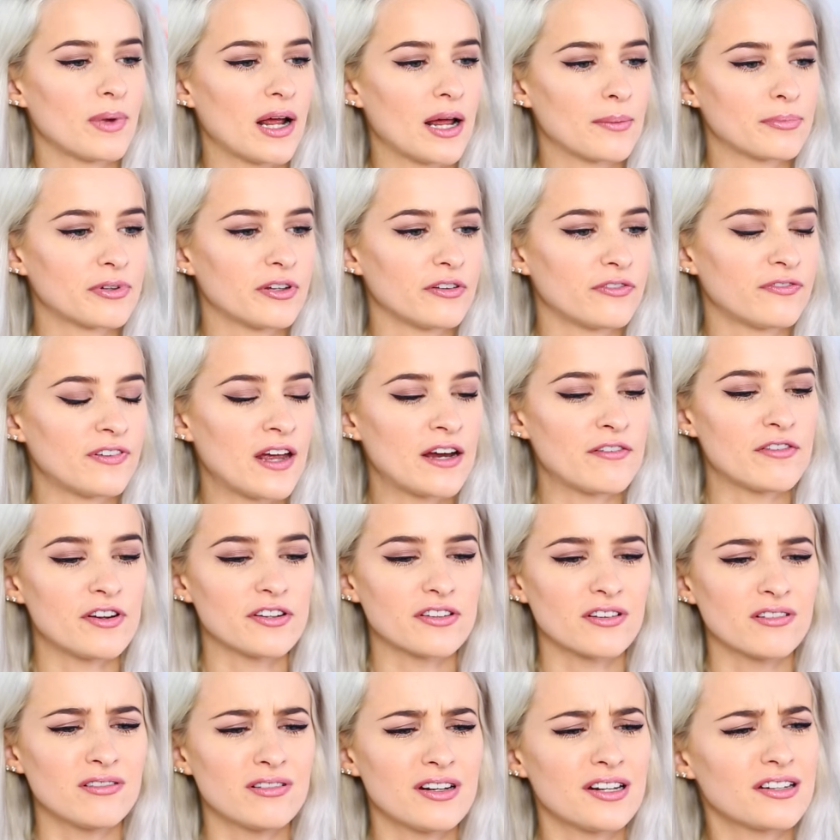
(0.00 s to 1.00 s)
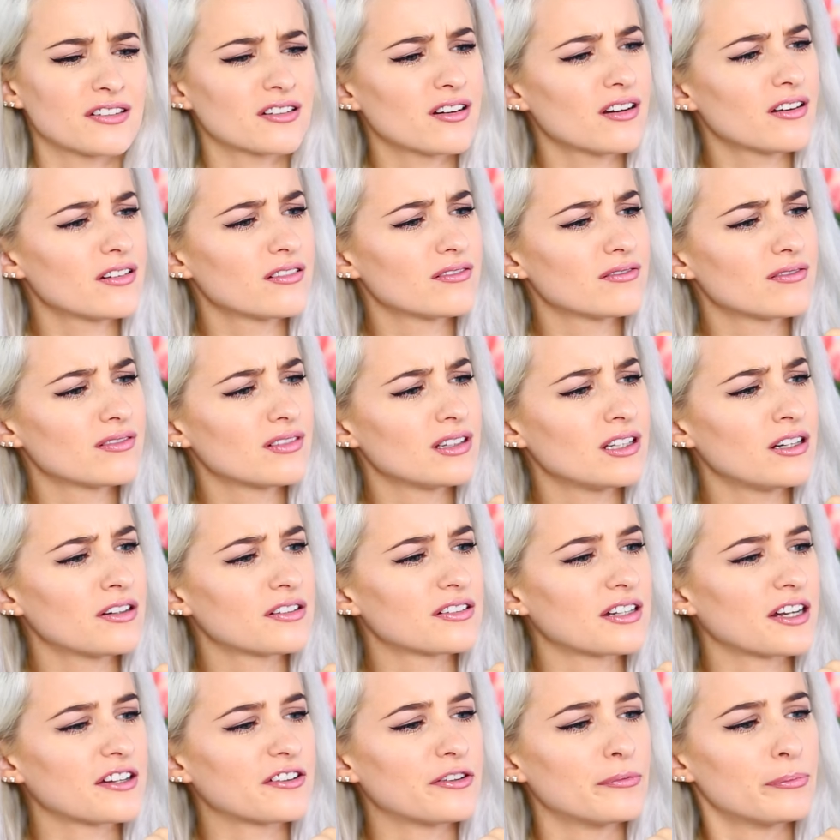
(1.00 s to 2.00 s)
of my absolute favourites. Oh, and it's got,
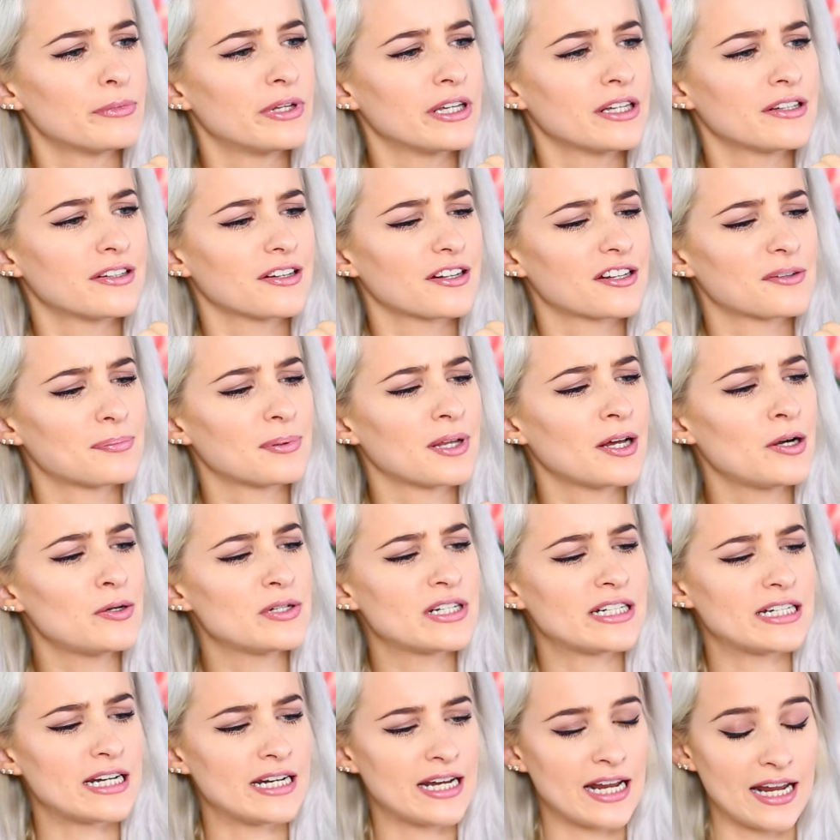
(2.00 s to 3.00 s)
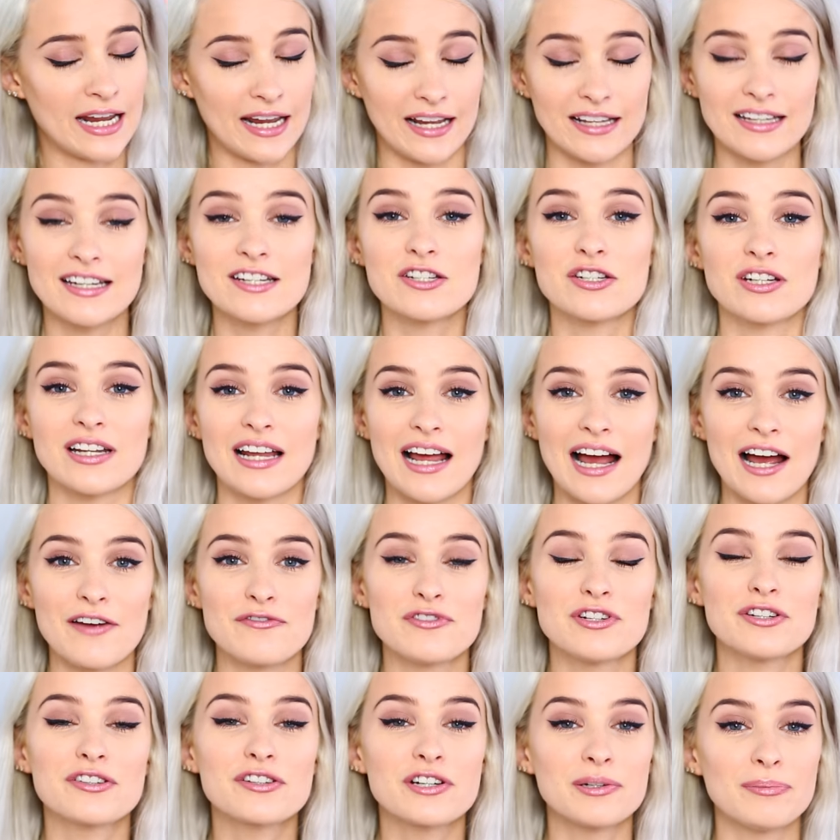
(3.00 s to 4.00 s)
looks like something's exploded in here. Literally,
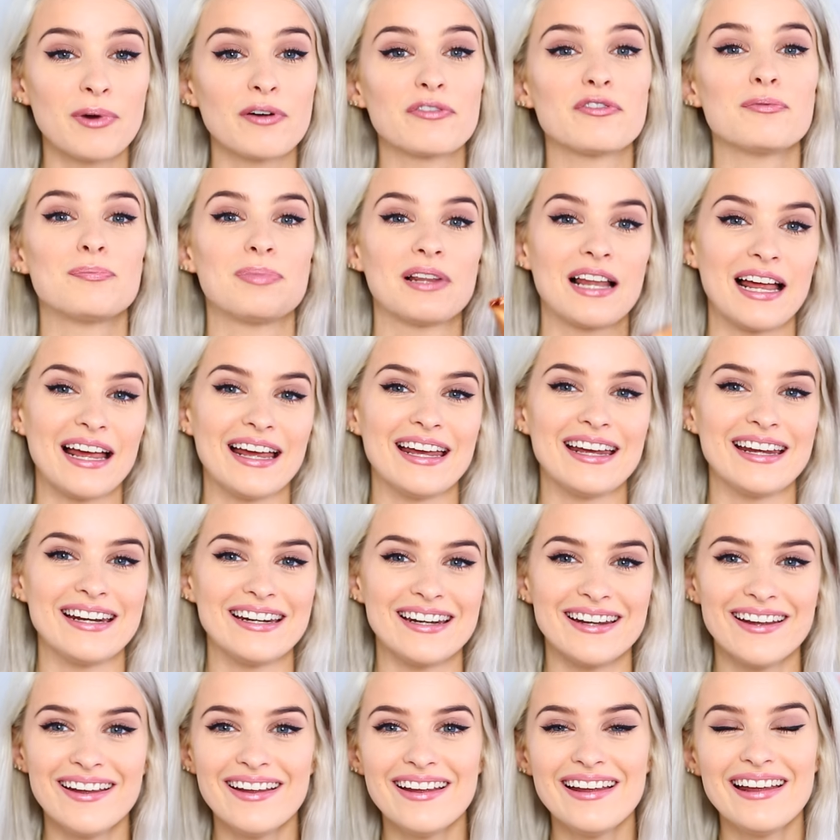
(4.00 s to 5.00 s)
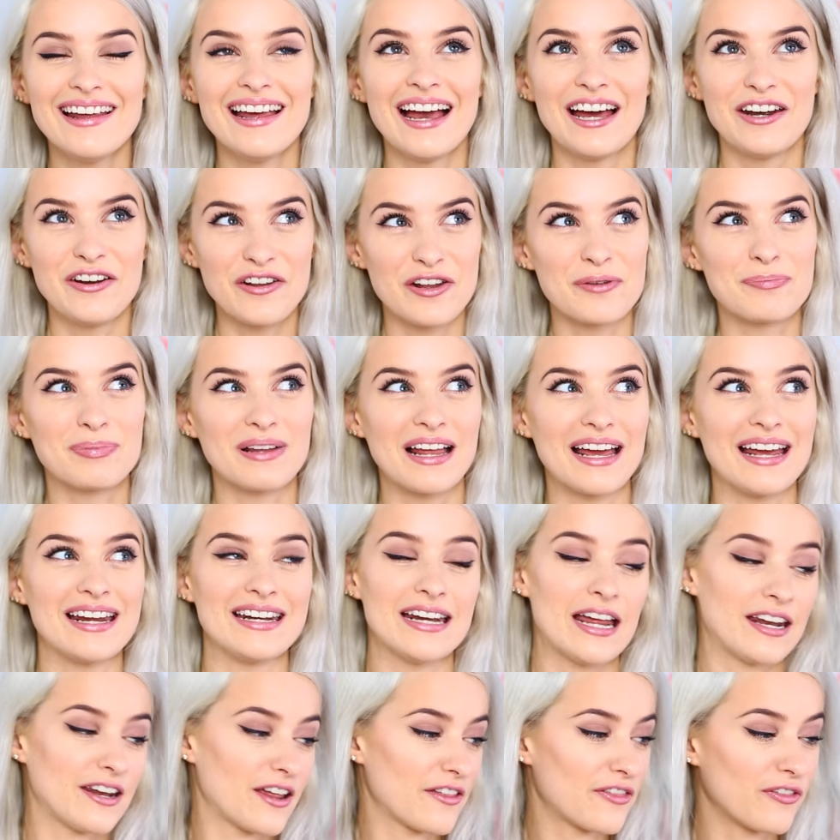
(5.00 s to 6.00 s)
I've just come off a plane, another
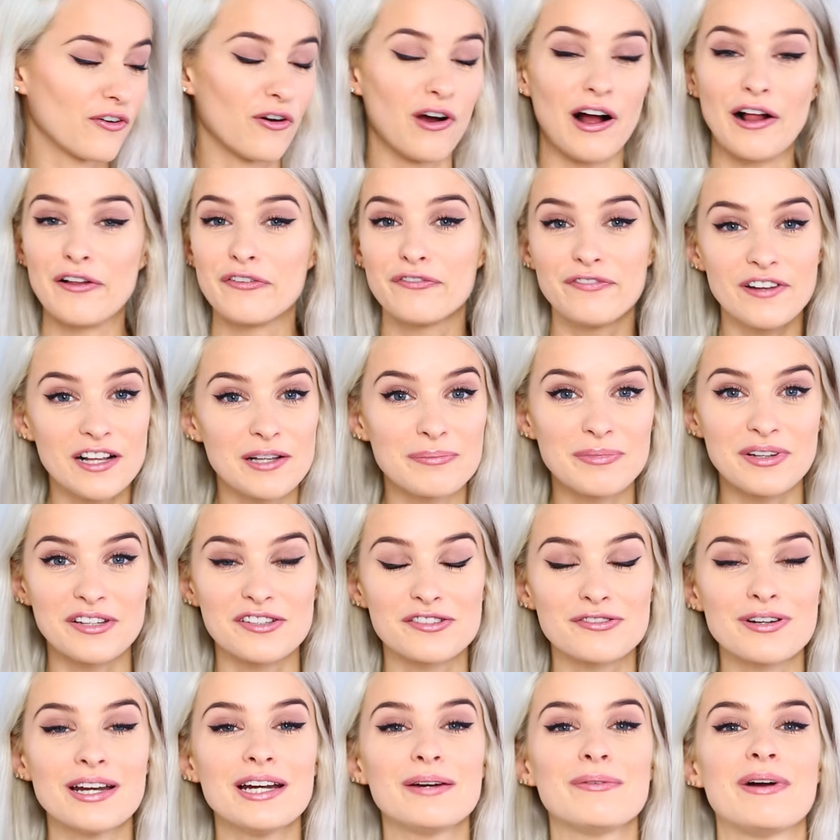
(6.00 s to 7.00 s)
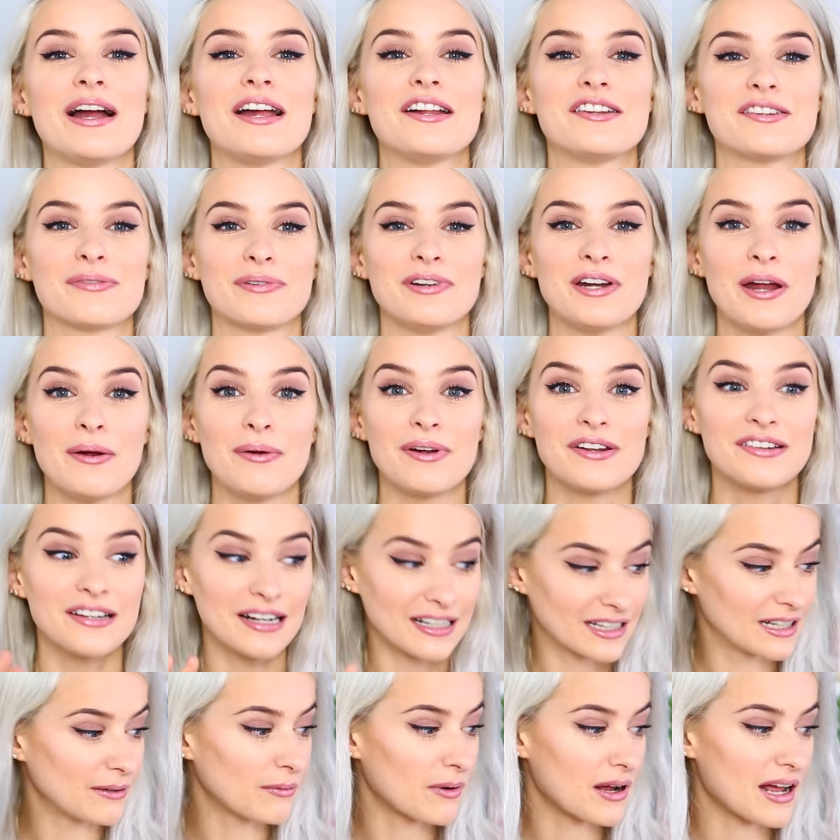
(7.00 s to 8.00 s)
plane, and I thought I'll film this straight away so I know
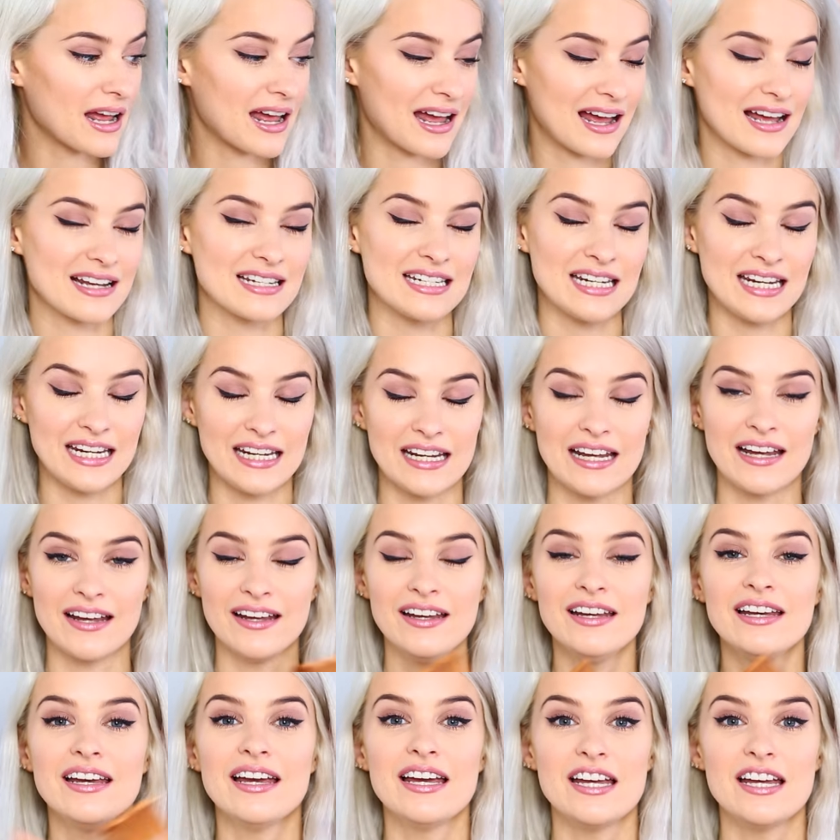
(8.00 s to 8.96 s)
exactly what I had here.